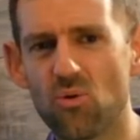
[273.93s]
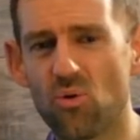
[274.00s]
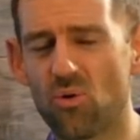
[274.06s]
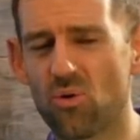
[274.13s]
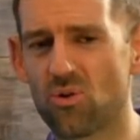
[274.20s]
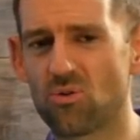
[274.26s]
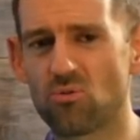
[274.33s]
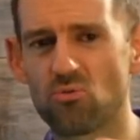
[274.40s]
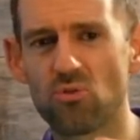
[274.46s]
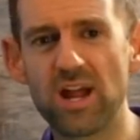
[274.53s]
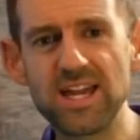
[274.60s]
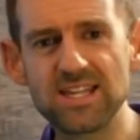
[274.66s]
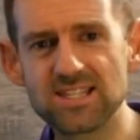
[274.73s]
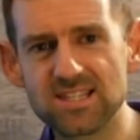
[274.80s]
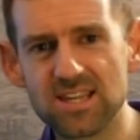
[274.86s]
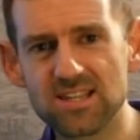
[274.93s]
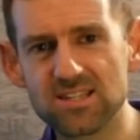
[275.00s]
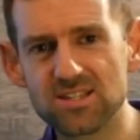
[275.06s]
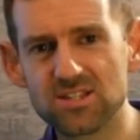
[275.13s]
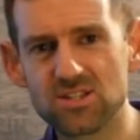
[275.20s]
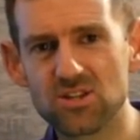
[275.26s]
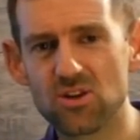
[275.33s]
or
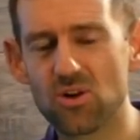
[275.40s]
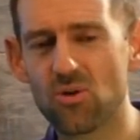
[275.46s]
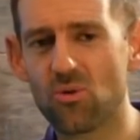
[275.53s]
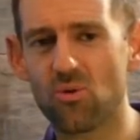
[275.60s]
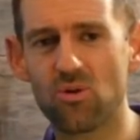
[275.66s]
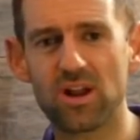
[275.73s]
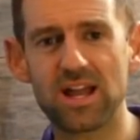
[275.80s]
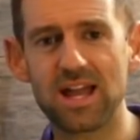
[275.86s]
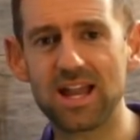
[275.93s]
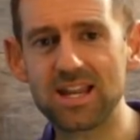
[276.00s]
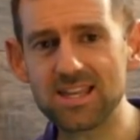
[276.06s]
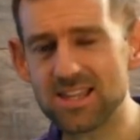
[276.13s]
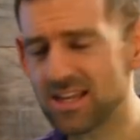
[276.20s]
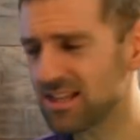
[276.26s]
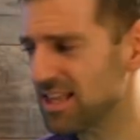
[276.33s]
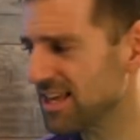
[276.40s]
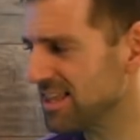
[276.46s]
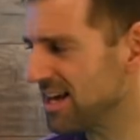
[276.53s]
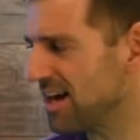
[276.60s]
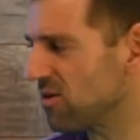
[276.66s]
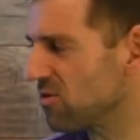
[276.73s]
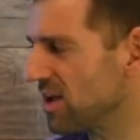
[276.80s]
racist or anything like
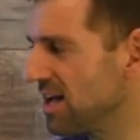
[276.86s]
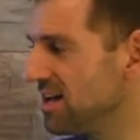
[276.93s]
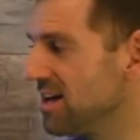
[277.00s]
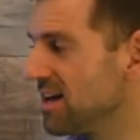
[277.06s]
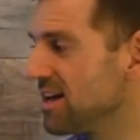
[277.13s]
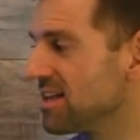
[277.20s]
that, okay?